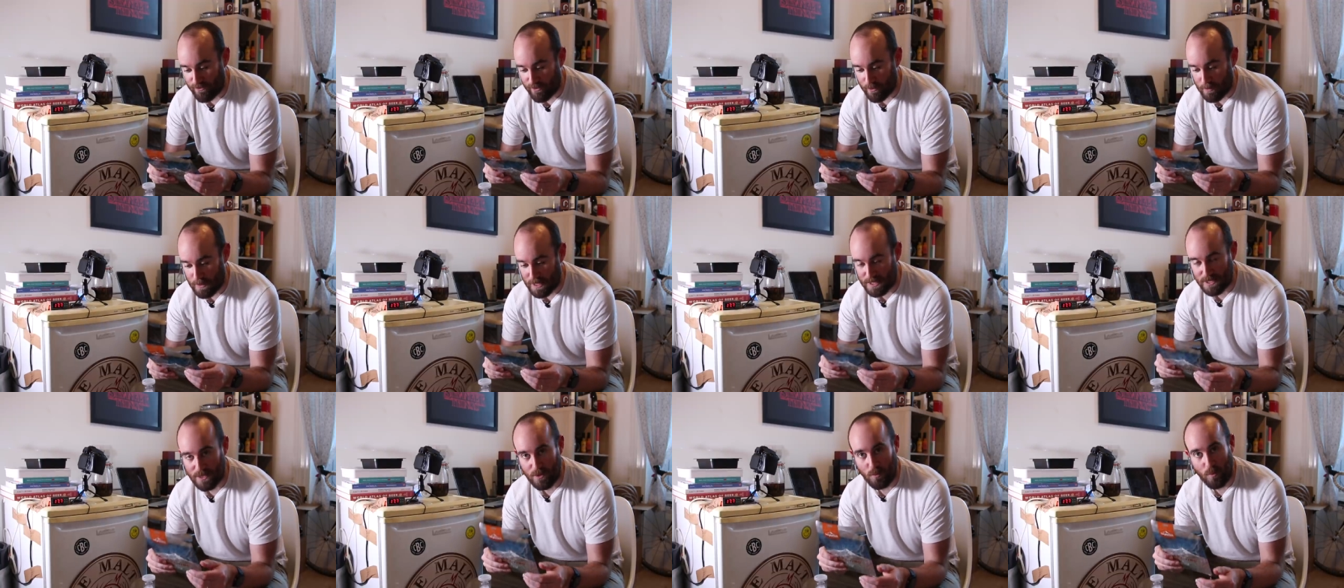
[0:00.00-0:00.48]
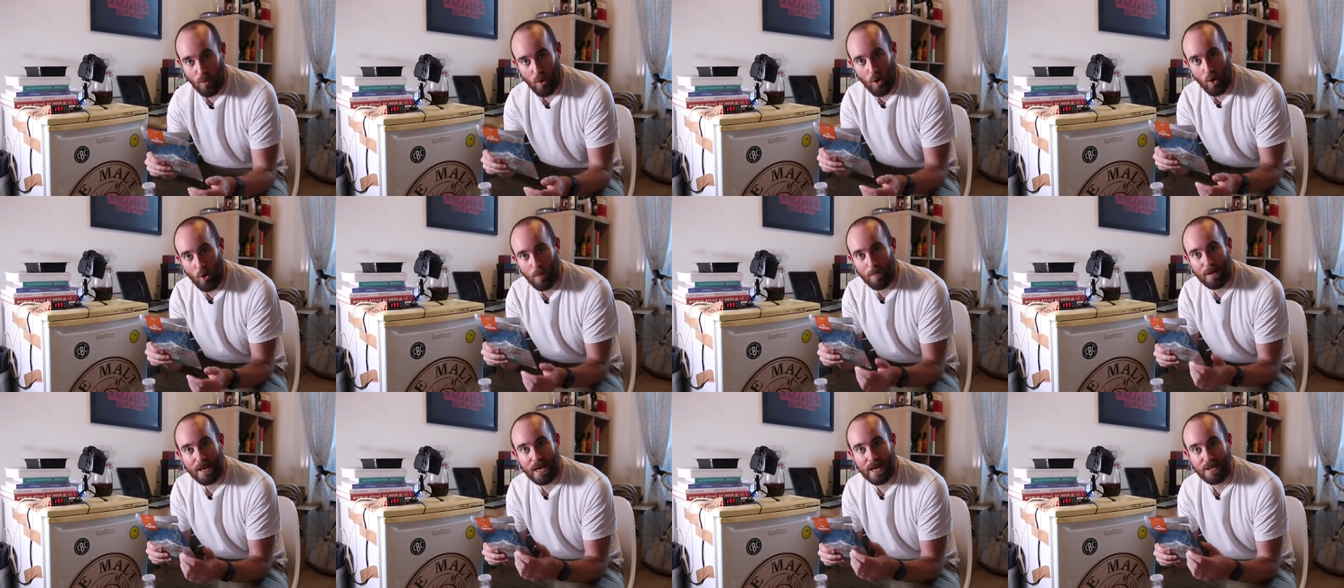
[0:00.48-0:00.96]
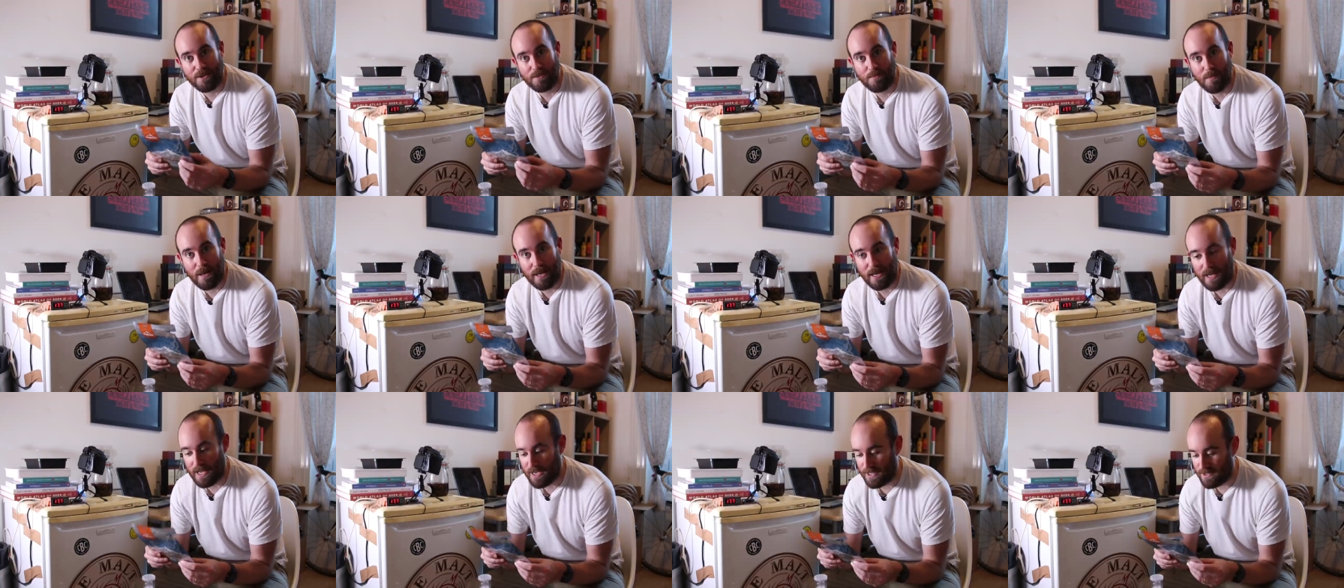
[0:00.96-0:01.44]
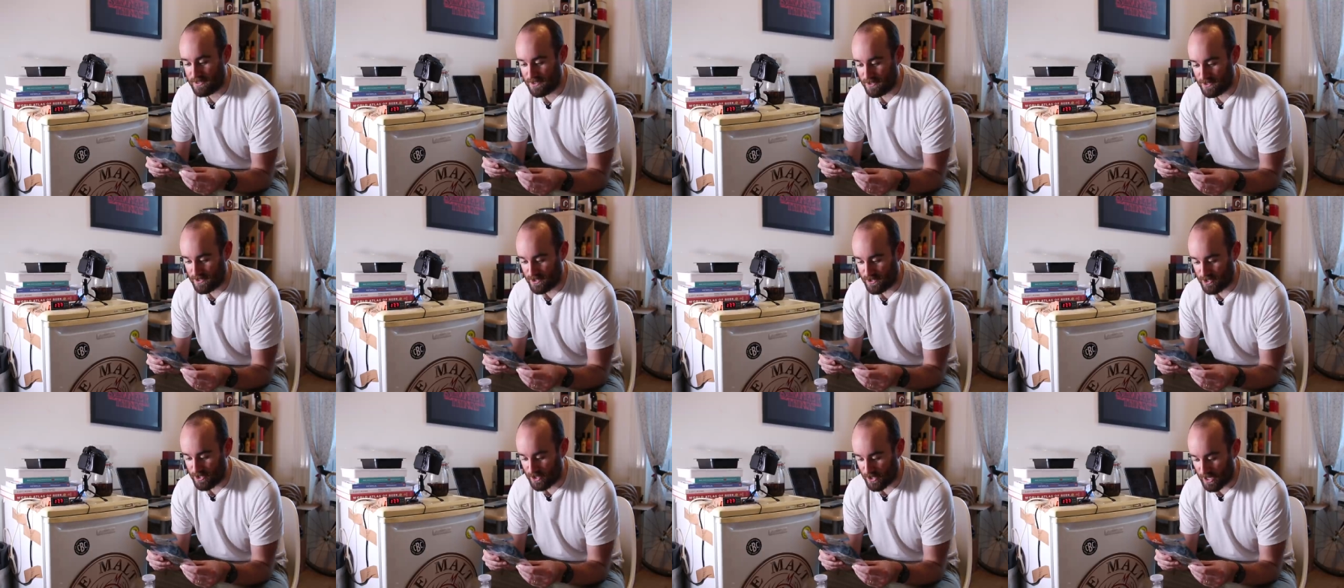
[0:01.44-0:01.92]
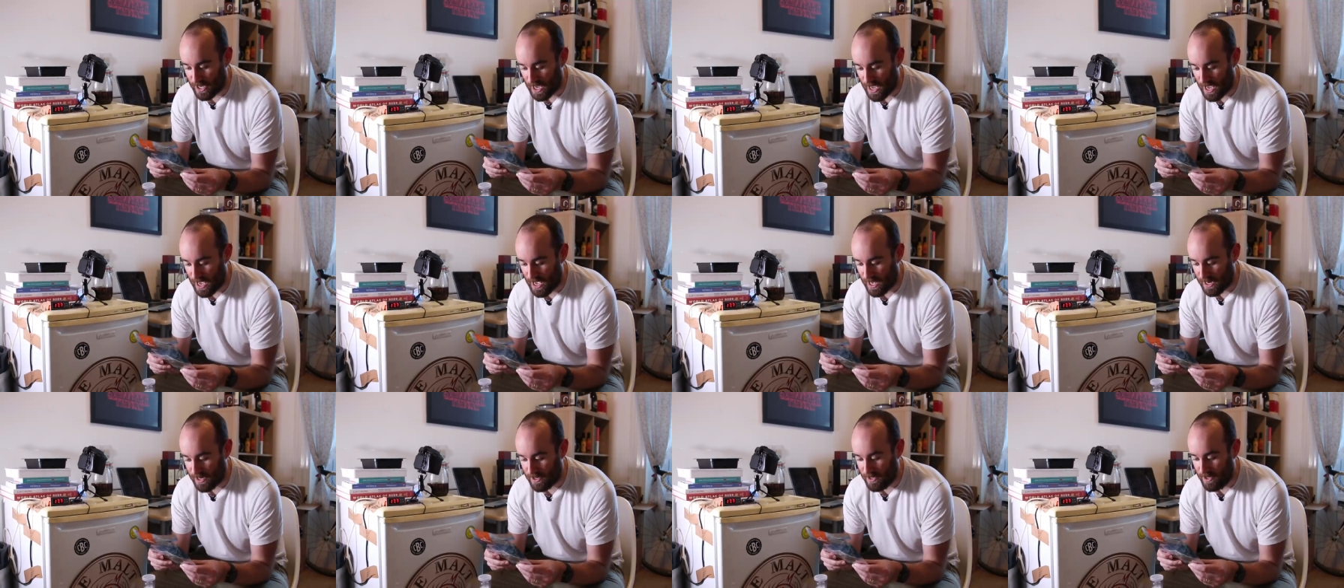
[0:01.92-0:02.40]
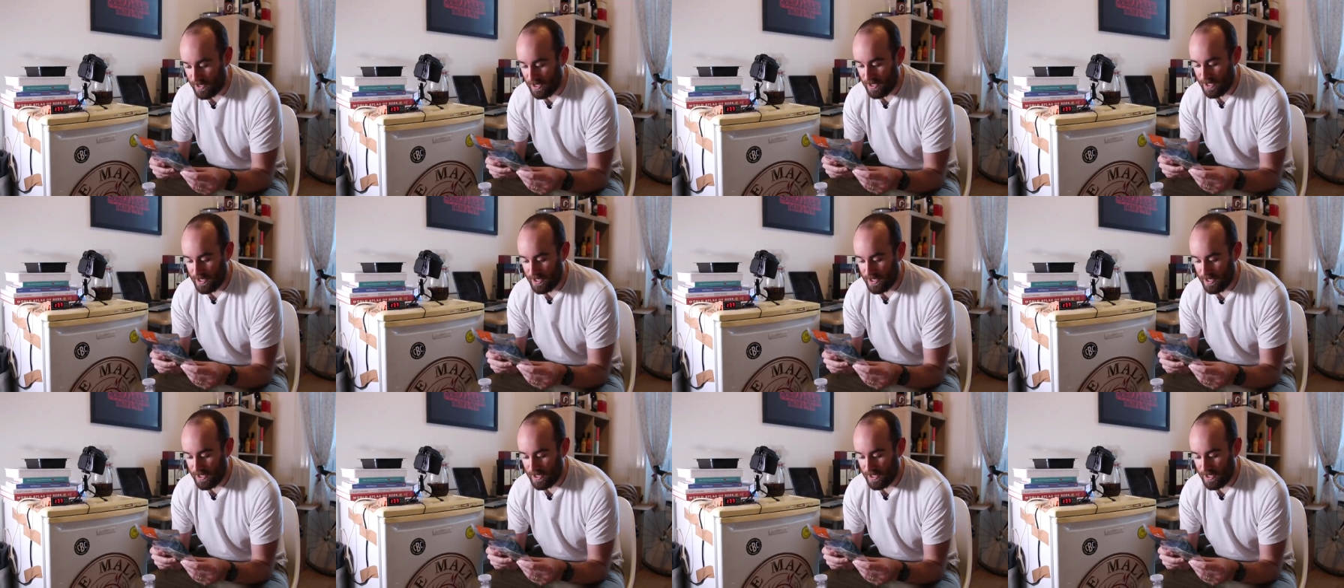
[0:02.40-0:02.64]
ferment it warm, get as many esters as you can.